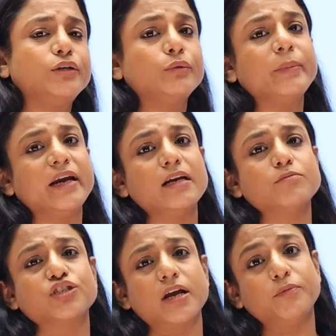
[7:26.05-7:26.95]
to
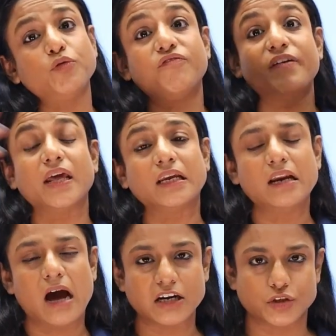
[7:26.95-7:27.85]
medium shape to very
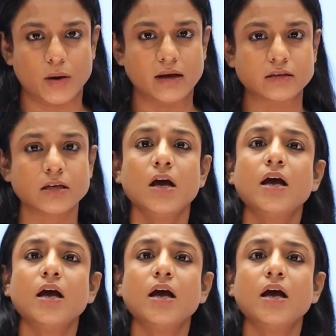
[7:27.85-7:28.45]
large ones.